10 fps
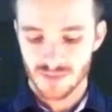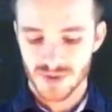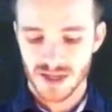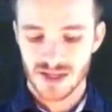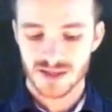
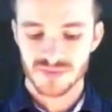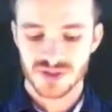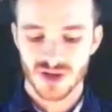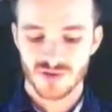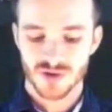They in
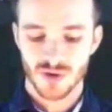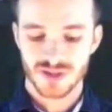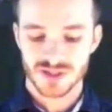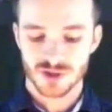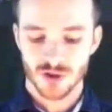themselves are a
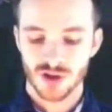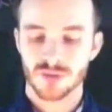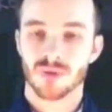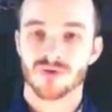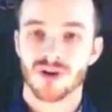deterrent
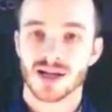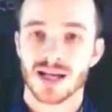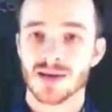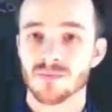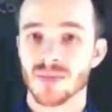and provide
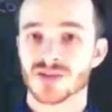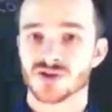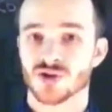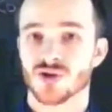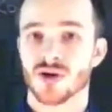a
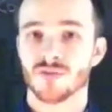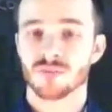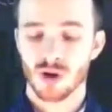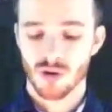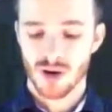measure of
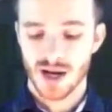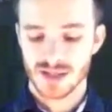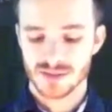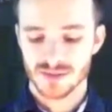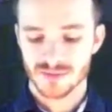
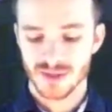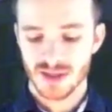proactive